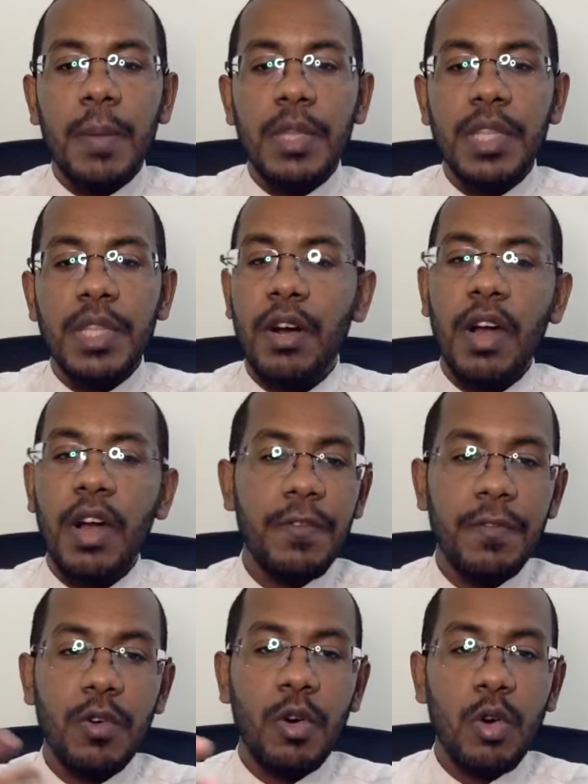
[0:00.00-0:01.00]

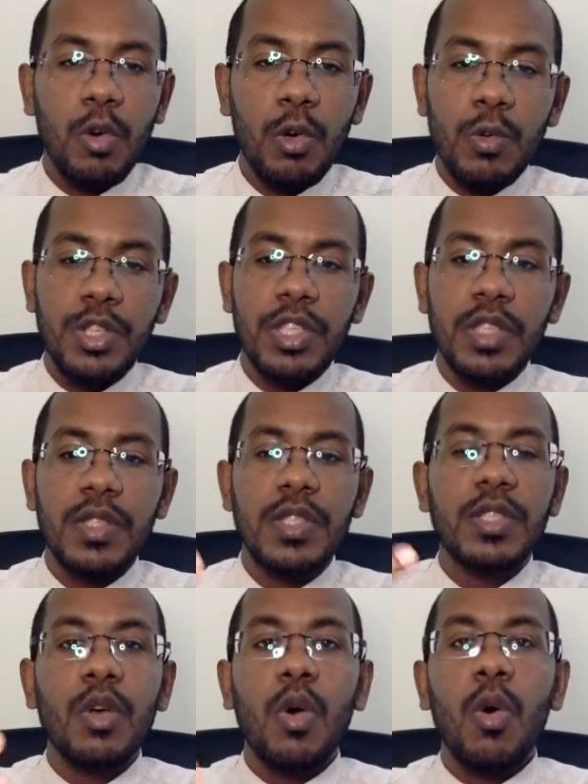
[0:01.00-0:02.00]
derive
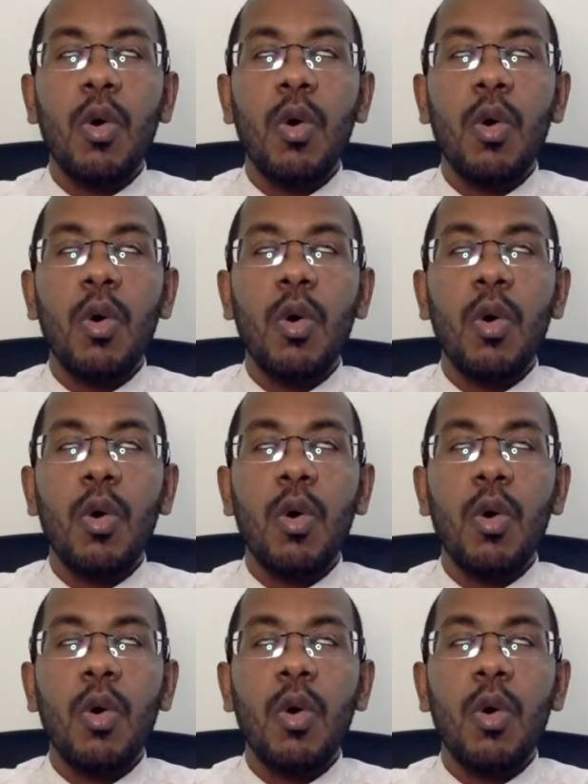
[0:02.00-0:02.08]
conclusions